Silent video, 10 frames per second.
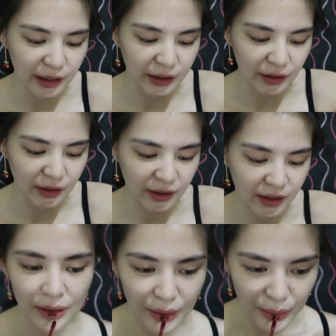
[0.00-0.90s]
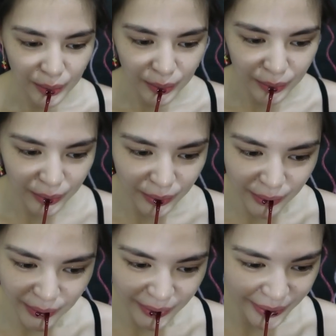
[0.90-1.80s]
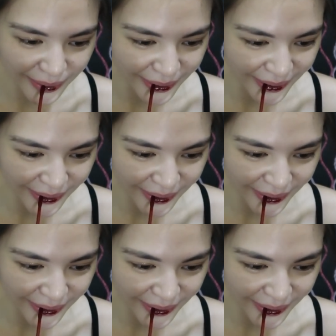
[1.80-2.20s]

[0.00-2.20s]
na to. Ooh!